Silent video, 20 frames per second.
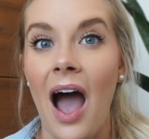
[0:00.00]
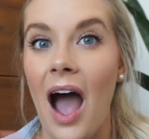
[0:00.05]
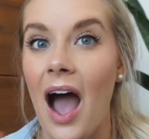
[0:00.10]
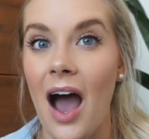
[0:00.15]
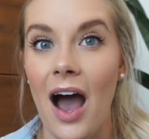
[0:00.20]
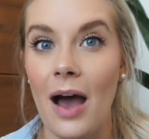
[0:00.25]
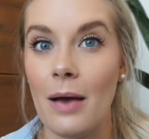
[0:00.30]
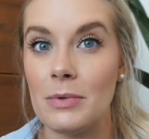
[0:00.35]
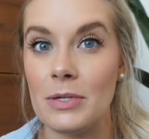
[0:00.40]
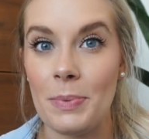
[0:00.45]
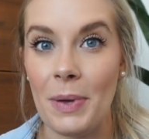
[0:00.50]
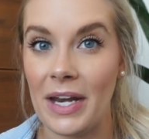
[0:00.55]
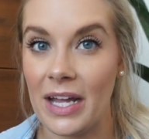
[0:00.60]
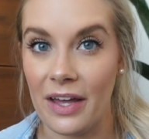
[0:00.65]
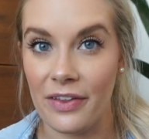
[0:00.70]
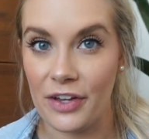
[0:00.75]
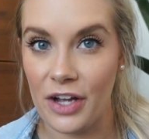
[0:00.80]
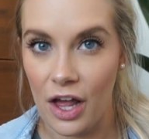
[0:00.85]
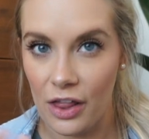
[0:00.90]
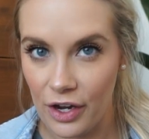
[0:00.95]
um, depending
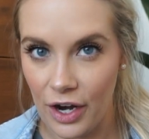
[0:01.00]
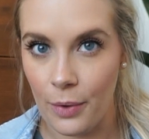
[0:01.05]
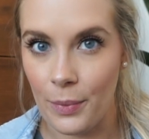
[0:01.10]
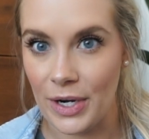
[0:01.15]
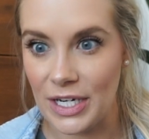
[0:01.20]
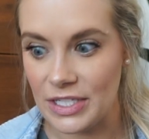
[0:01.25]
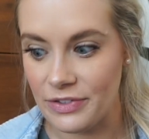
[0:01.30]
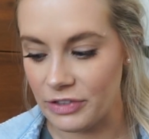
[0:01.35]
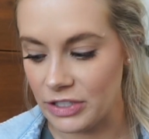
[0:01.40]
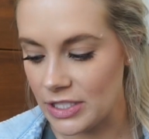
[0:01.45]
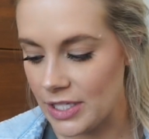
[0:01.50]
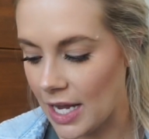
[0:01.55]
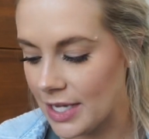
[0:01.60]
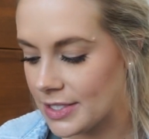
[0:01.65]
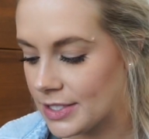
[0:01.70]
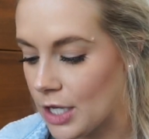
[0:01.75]
on the color, I wear a different size.